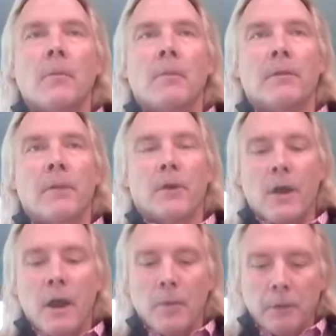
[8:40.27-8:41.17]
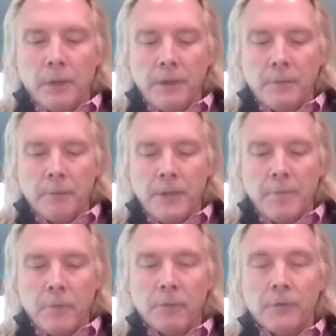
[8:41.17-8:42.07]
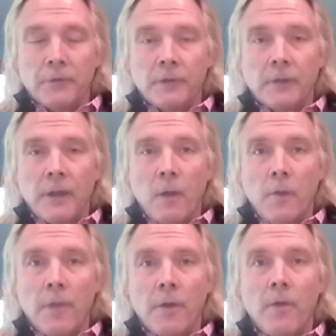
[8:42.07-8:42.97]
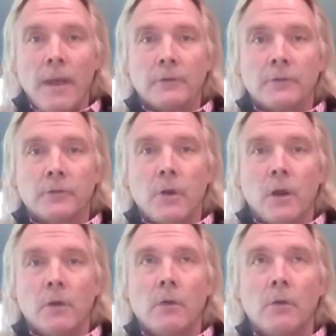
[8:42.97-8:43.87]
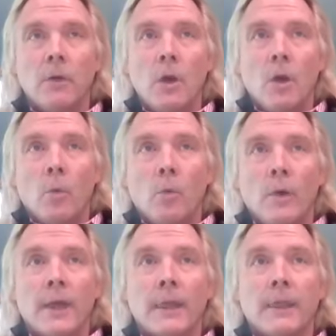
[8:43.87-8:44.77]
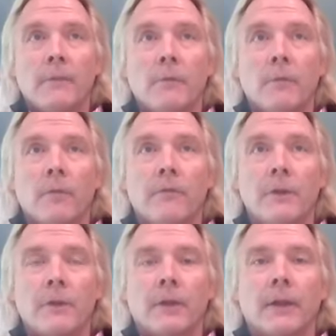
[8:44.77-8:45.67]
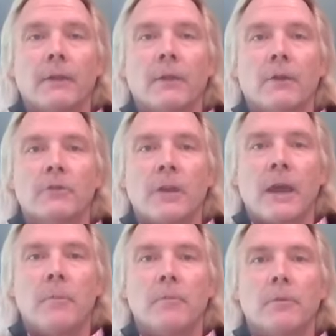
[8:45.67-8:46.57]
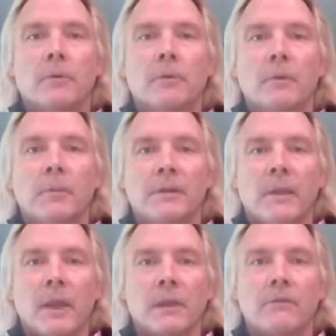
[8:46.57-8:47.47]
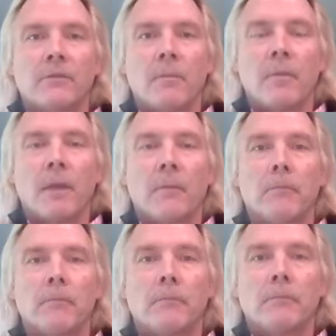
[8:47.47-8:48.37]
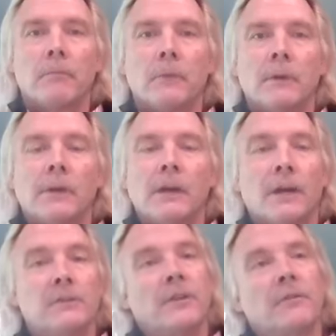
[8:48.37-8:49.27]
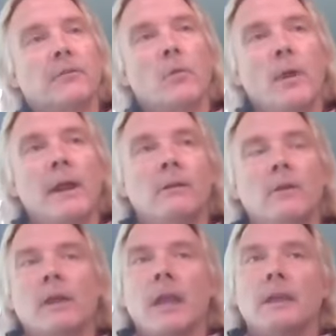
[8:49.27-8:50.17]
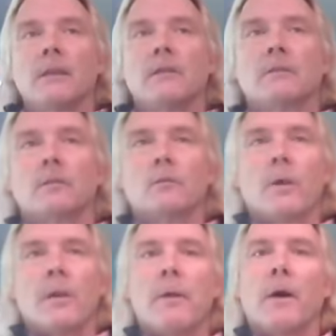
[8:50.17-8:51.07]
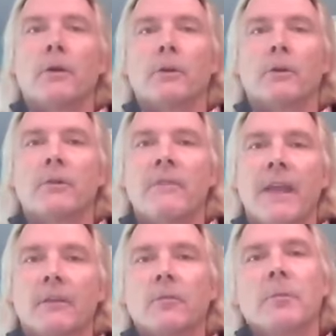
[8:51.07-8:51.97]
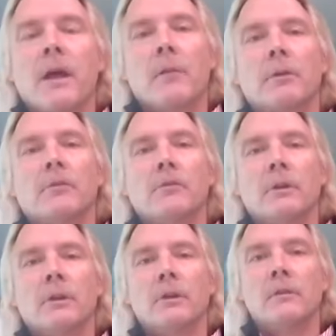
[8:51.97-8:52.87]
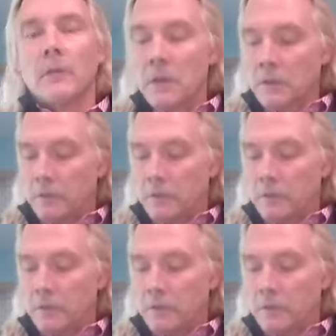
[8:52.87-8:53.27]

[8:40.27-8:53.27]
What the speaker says: But there are plenty of people still out there that struggle with fearing their job going to be taken from them. A different way to look at this is, what about your advancement opportunities?